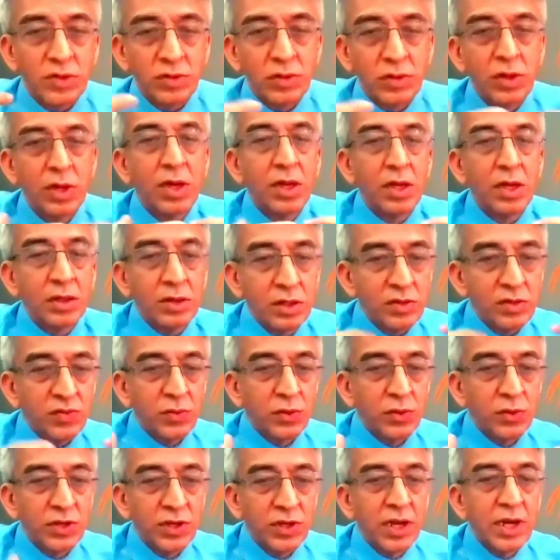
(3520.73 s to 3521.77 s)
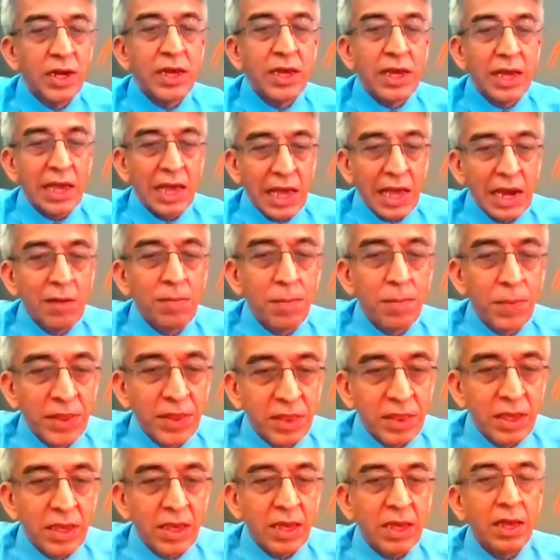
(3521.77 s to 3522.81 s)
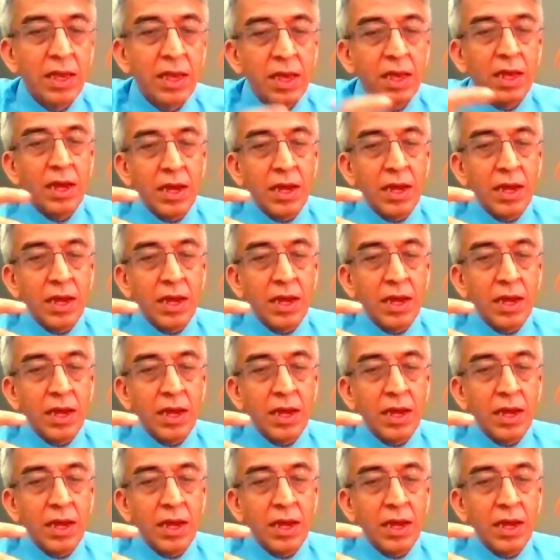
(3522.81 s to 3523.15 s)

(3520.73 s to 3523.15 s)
So this would really help in the